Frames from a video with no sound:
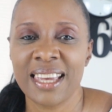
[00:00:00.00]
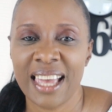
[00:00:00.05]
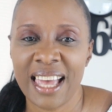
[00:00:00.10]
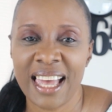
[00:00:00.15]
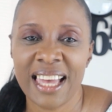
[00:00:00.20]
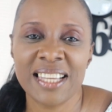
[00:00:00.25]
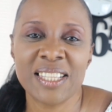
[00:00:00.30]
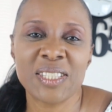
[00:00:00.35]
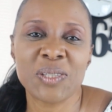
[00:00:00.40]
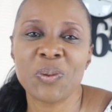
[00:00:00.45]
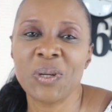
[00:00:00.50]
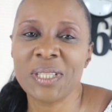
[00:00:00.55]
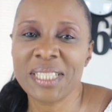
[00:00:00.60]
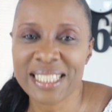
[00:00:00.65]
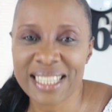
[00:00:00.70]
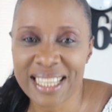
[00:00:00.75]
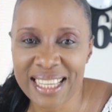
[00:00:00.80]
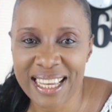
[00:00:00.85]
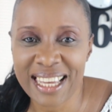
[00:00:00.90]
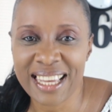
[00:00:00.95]
Guys,
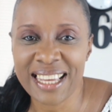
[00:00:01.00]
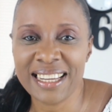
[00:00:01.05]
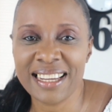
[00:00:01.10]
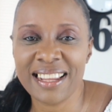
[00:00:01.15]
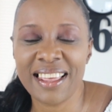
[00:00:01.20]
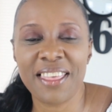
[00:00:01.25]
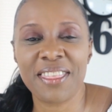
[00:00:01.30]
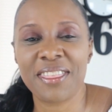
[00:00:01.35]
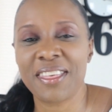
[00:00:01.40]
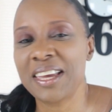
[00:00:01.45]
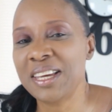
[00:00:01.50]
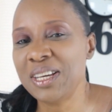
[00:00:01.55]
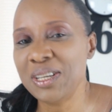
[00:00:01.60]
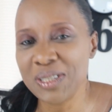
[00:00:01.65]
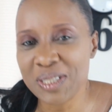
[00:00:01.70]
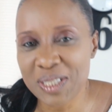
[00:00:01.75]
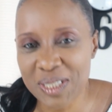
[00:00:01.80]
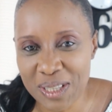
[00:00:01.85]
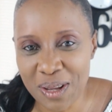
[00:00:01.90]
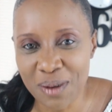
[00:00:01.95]
once again, thank
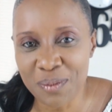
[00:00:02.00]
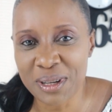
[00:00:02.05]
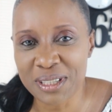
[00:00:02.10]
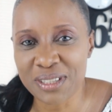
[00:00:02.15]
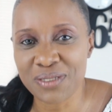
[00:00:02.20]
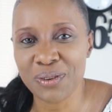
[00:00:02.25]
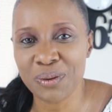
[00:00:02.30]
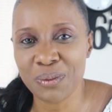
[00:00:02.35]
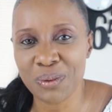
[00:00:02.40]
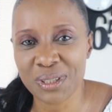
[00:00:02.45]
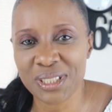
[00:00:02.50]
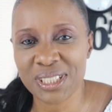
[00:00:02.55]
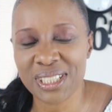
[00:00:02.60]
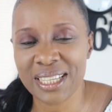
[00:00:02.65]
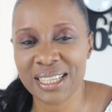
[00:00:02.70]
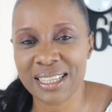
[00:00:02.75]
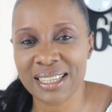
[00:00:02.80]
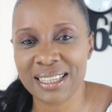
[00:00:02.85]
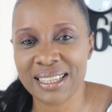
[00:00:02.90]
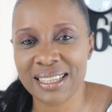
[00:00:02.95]
you so much for
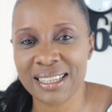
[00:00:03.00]
watching.